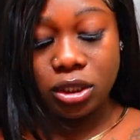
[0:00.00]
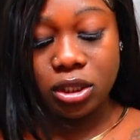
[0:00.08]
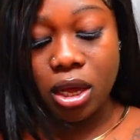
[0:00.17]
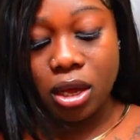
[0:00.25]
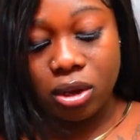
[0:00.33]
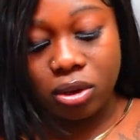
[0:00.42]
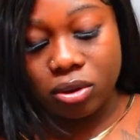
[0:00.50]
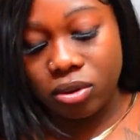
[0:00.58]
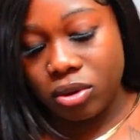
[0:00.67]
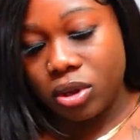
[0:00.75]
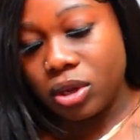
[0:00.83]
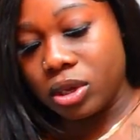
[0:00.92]
So
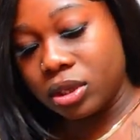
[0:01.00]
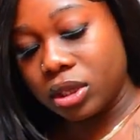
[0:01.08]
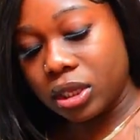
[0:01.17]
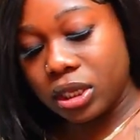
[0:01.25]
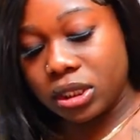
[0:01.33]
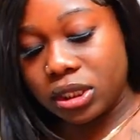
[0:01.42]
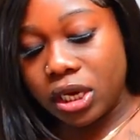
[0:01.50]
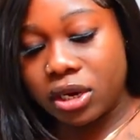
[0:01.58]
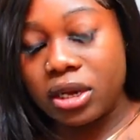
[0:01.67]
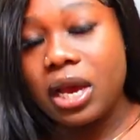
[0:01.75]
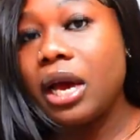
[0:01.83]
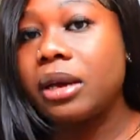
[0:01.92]
this
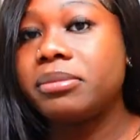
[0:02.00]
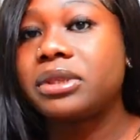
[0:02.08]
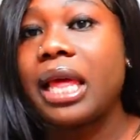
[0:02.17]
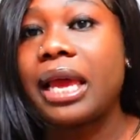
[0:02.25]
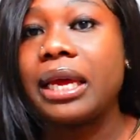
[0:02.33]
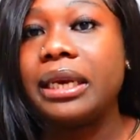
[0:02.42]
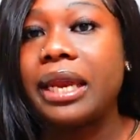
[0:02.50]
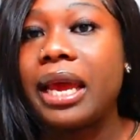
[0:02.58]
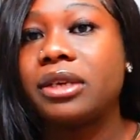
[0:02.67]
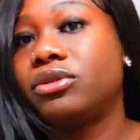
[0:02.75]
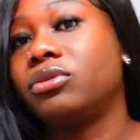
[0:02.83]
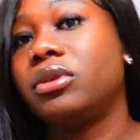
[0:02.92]
hair comes like a
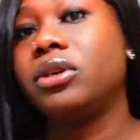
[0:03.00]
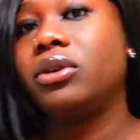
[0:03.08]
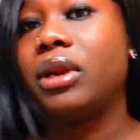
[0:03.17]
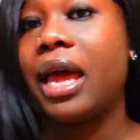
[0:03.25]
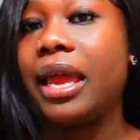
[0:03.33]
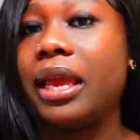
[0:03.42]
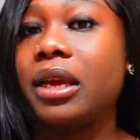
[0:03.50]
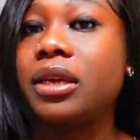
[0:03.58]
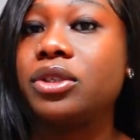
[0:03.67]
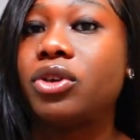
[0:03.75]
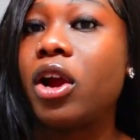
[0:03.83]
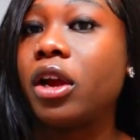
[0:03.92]
natural little, like,
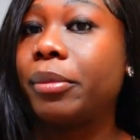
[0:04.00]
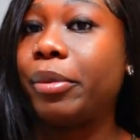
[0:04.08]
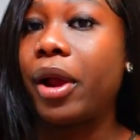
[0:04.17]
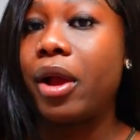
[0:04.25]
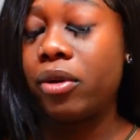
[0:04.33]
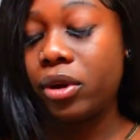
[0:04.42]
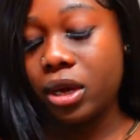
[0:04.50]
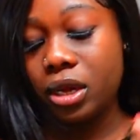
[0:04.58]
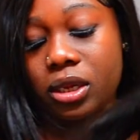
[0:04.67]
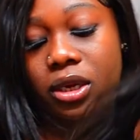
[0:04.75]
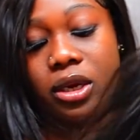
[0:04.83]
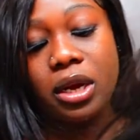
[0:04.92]
dark brown
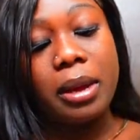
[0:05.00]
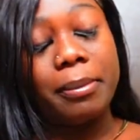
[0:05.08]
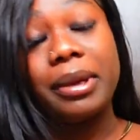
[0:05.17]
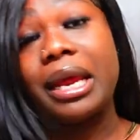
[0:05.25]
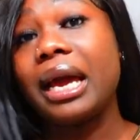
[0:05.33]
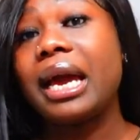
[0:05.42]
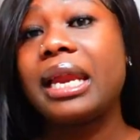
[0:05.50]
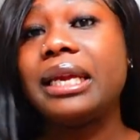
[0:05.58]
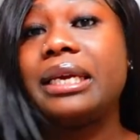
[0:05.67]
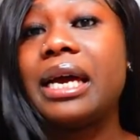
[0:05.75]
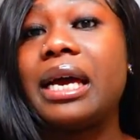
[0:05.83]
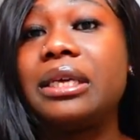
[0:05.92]
color, but I got
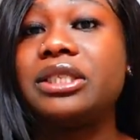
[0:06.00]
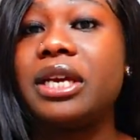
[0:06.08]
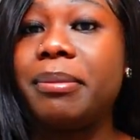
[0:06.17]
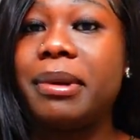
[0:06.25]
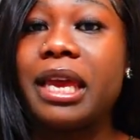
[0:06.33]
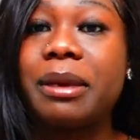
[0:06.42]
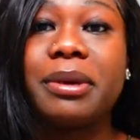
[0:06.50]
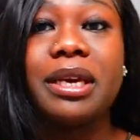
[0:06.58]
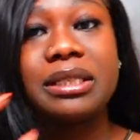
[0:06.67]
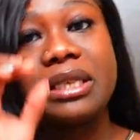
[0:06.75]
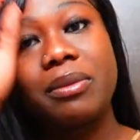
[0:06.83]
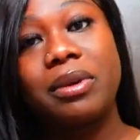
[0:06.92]
it dyed jet black
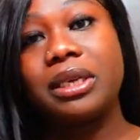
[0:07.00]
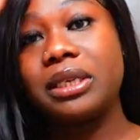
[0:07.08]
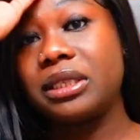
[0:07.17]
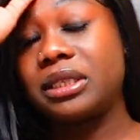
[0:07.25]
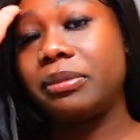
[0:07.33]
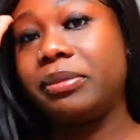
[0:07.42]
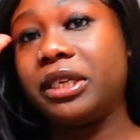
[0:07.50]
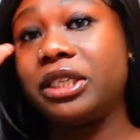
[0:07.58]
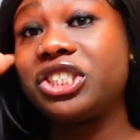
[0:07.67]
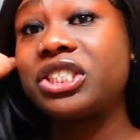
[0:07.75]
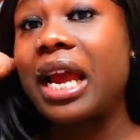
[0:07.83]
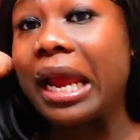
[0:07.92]
because I wanted it to be
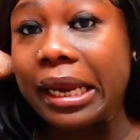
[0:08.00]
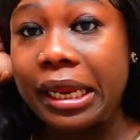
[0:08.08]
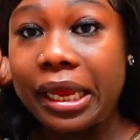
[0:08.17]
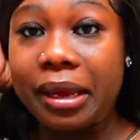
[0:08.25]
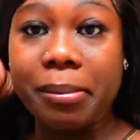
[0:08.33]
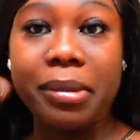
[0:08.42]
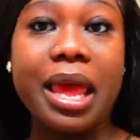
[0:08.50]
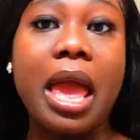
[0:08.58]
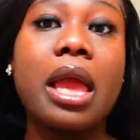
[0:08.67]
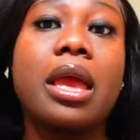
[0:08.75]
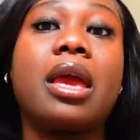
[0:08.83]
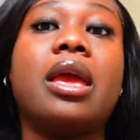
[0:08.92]
shiny and
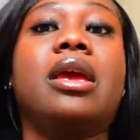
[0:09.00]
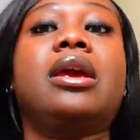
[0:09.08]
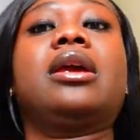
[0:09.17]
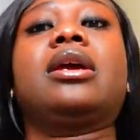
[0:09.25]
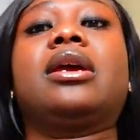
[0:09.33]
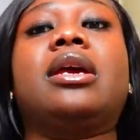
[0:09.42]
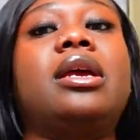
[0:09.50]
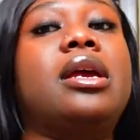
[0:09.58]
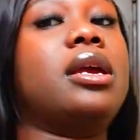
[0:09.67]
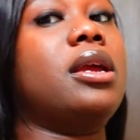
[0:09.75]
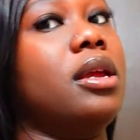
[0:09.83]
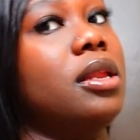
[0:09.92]
black,
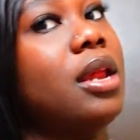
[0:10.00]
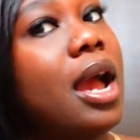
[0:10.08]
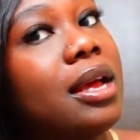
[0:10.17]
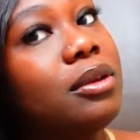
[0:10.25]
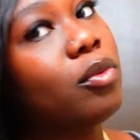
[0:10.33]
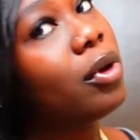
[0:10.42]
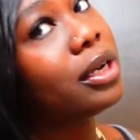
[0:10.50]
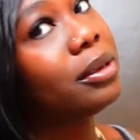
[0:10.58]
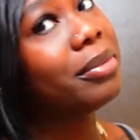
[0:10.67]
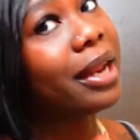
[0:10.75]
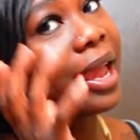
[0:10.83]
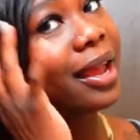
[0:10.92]
and I
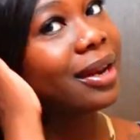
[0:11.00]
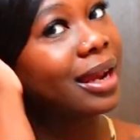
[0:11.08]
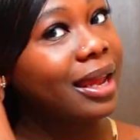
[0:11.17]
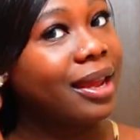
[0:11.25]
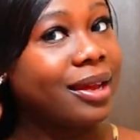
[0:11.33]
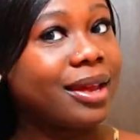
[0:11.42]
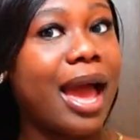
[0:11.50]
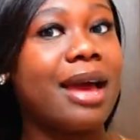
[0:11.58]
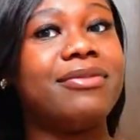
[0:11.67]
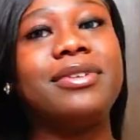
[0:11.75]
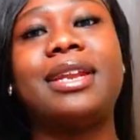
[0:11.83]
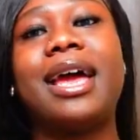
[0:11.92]
wanted black. Like,
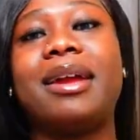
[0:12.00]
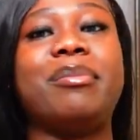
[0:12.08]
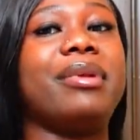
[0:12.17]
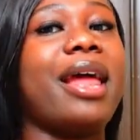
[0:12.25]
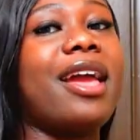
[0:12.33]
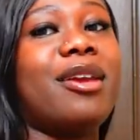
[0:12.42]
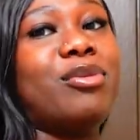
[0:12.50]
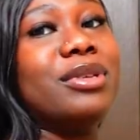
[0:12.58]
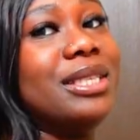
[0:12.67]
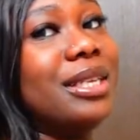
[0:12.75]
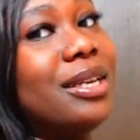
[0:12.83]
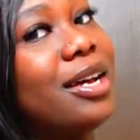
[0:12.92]
I feel like black
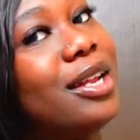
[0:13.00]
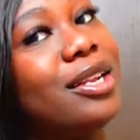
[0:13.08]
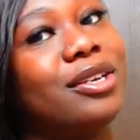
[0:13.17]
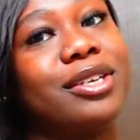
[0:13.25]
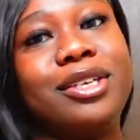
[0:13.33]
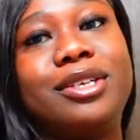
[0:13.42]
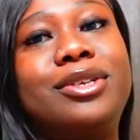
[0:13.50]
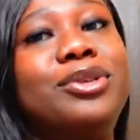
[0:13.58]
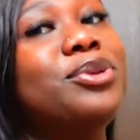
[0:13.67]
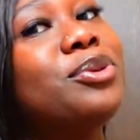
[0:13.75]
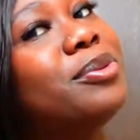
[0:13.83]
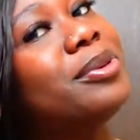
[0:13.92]
was the color to
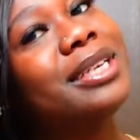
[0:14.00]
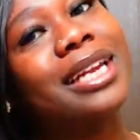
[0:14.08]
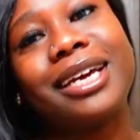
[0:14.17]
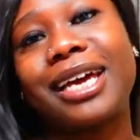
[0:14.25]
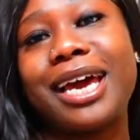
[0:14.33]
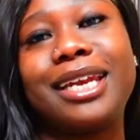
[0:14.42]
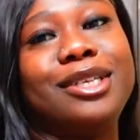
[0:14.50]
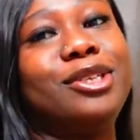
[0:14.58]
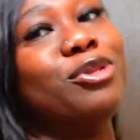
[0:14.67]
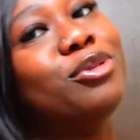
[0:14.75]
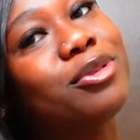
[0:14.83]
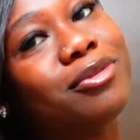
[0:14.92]
do, and I gotta
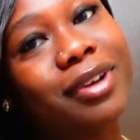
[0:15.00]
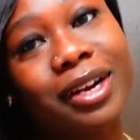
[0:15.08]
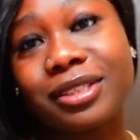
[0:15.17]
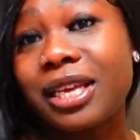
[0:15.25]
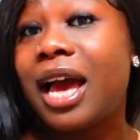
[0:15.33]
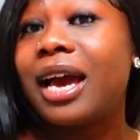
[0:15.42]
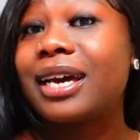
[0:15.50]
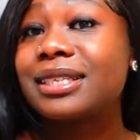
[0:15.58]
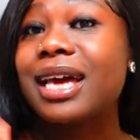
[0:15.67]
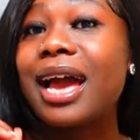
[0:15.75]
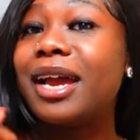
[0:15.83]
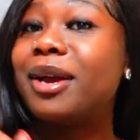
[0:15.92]
do the first,
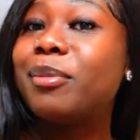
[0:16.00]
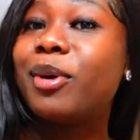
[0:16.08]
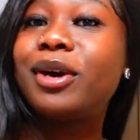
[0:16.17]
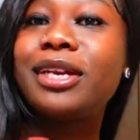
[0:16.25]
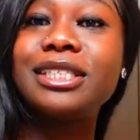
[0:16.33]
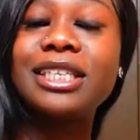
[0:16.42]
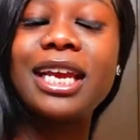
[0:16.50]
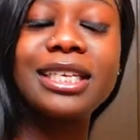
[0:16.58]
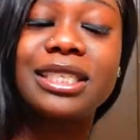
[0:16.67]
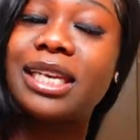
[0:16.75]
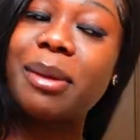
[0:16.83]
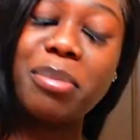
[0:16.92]
because I am going to
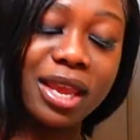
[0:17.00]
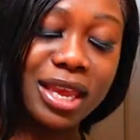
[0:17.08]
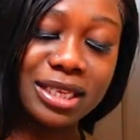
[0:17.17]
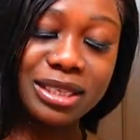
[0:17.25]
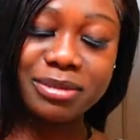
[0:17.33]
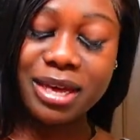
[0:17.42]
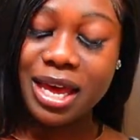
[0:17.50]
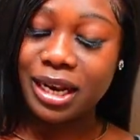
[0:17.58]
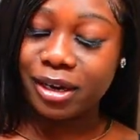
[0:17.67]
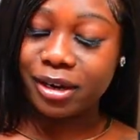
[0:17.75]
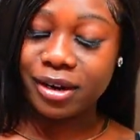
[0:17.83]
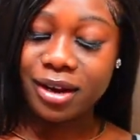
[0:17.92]
change it up and get some
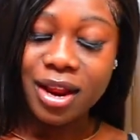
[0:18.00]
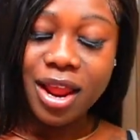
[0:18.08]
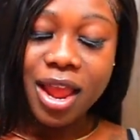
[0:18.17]
color.